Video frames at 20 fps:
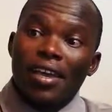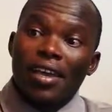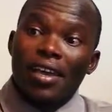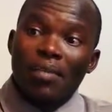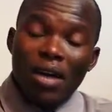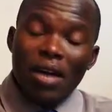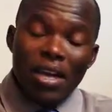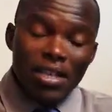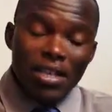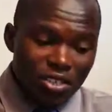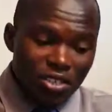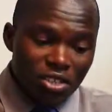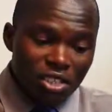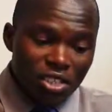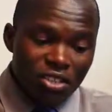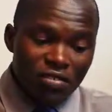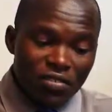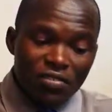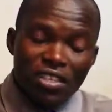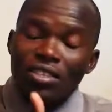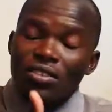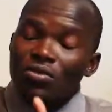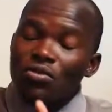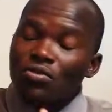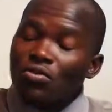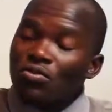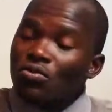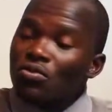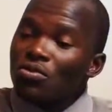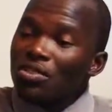imagine you have this
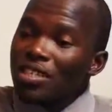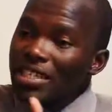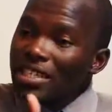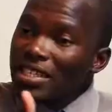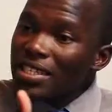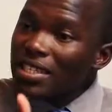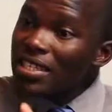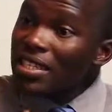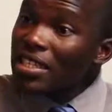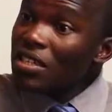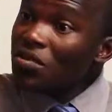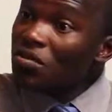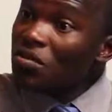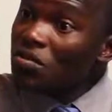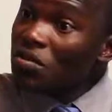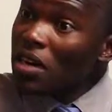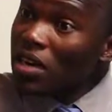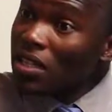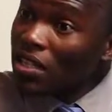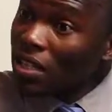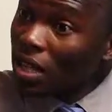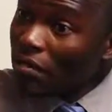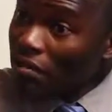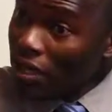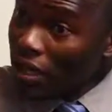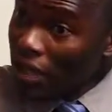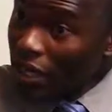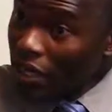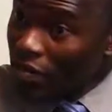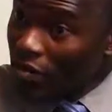chronic state for quite some
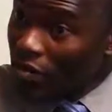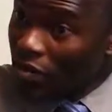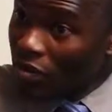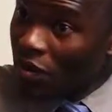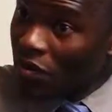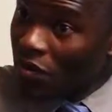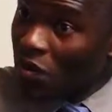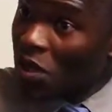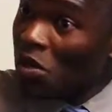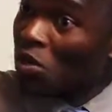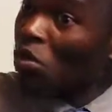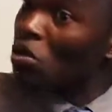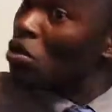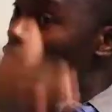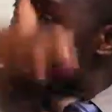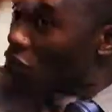time. You have a